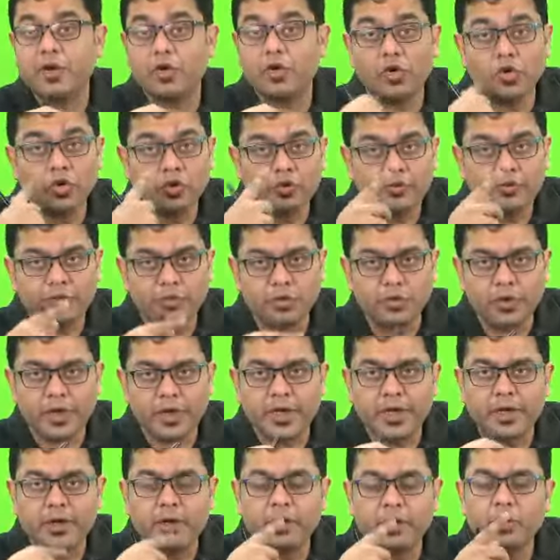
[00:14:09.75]
also
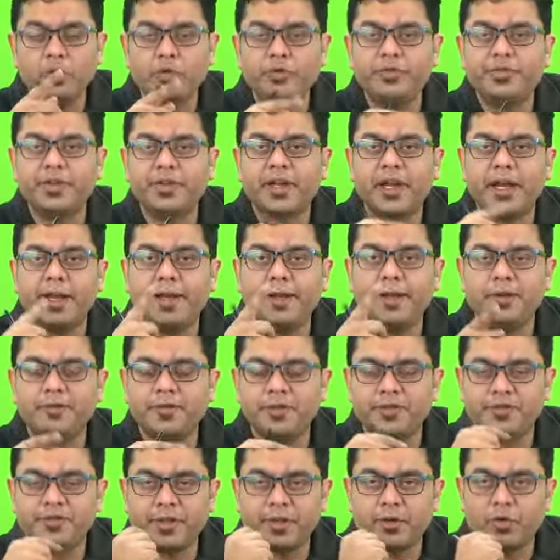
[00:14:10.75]
induce a kind of a
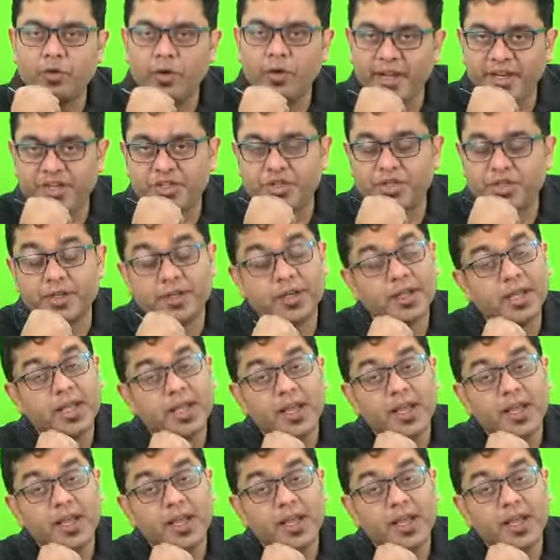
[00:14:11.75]
circulation